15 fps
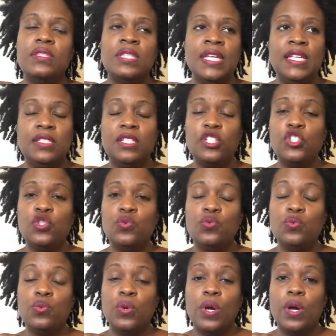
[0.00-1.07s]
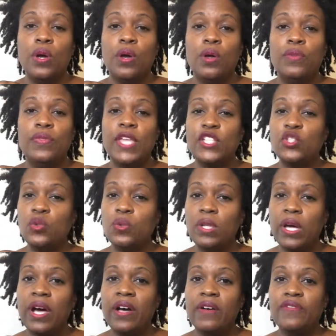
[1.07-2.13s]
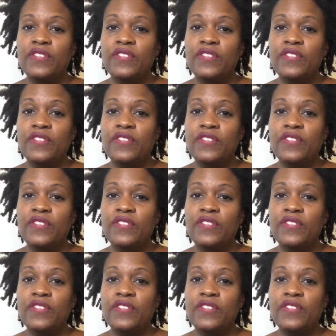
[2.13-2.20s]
things that you love.